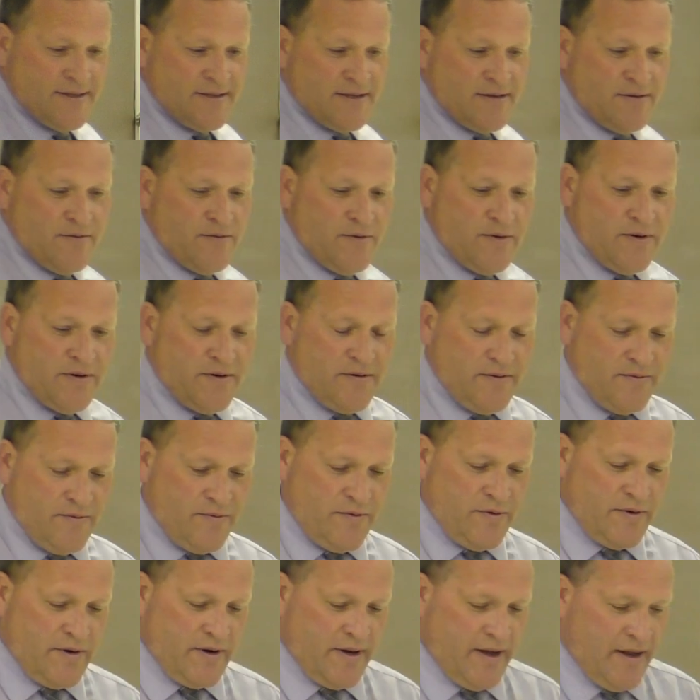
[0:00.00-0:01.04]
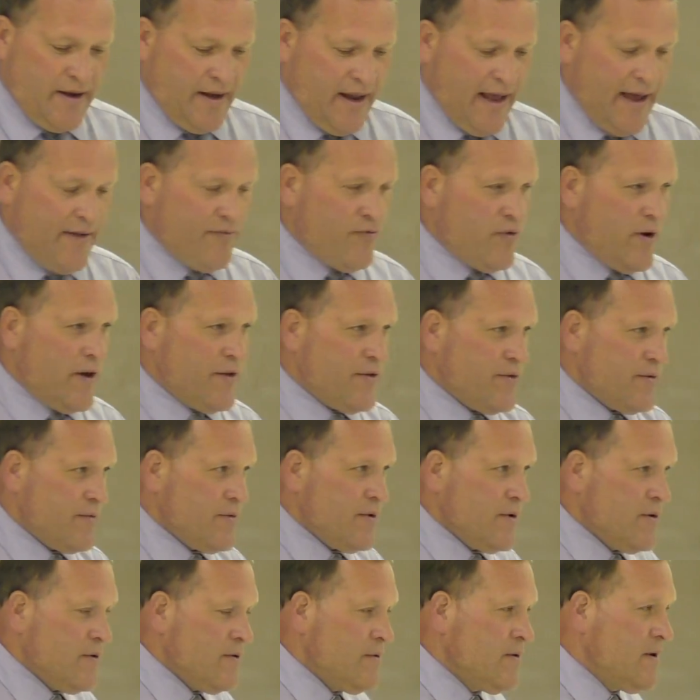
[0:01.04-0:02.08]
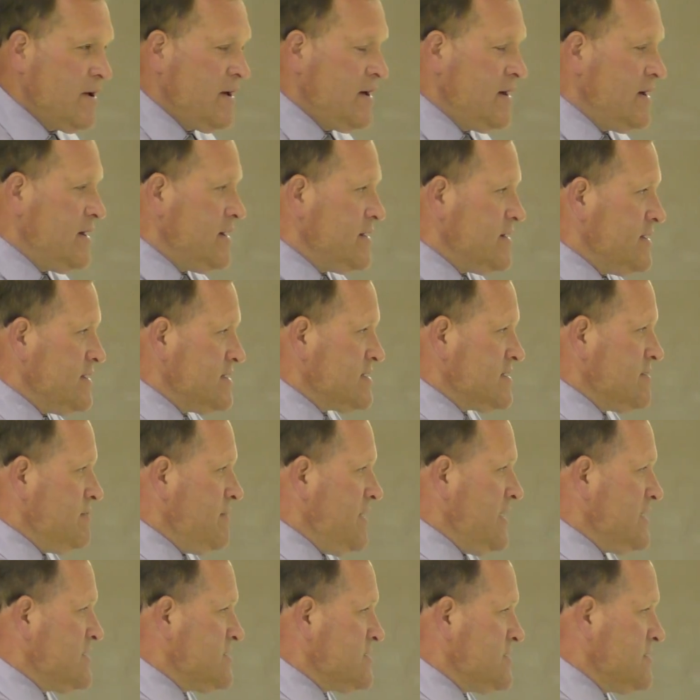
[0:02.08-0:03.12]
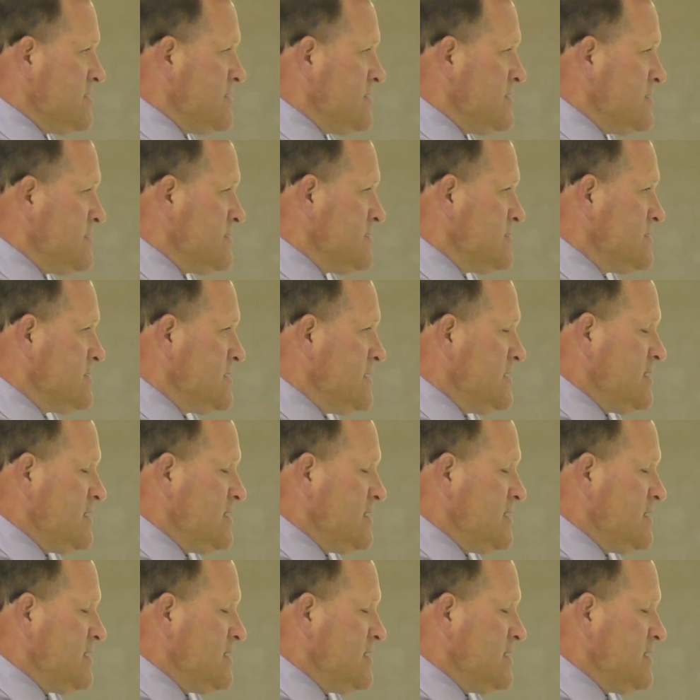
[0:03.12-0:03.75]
So we're getting halfway through this semester.